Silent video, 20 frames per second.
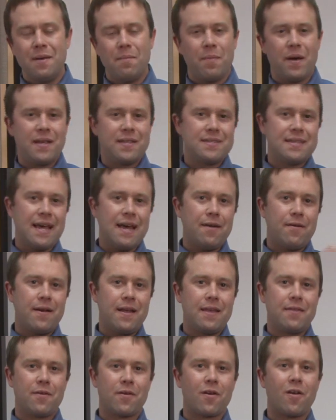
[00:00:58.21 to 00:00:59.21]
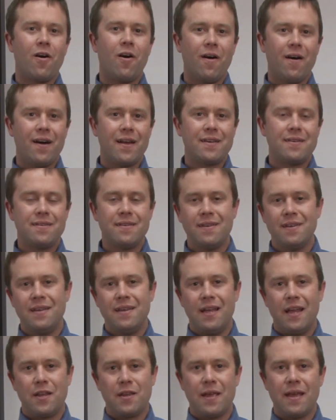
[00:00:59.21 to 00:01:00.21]
By Saturday, they're gone,
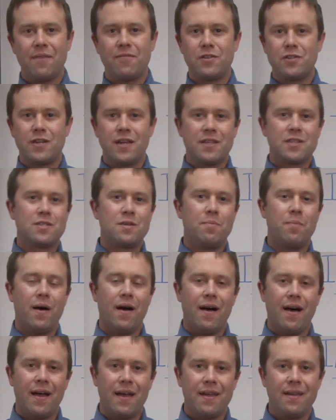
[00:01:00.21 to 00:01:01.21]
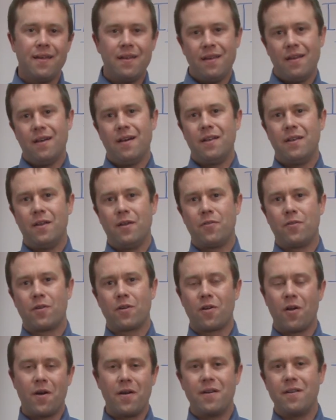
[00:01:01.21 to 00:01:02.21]
and you have the chance to buy another
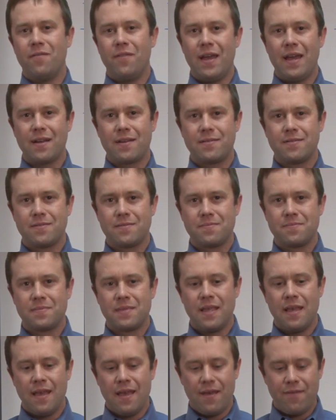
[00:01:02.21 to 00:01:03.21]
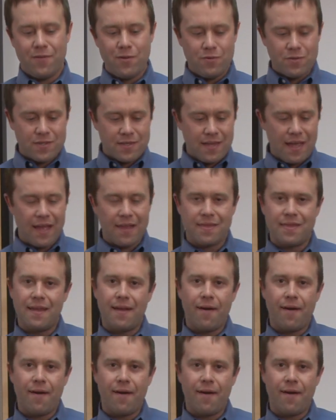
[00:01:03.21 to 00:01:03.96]
carton of eggs. If you sat